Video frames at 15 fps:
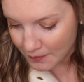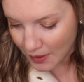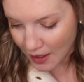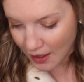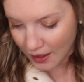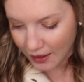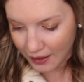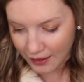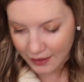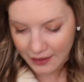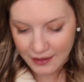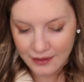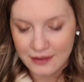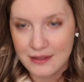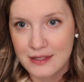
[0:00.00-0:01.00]

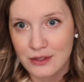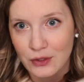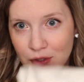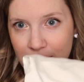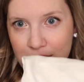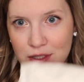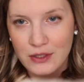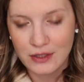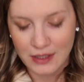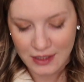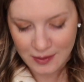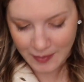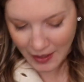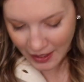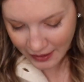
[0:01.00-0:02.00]
my, still in its little
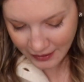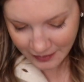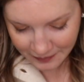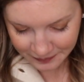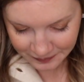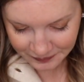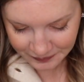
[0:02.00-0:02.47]
dust bag,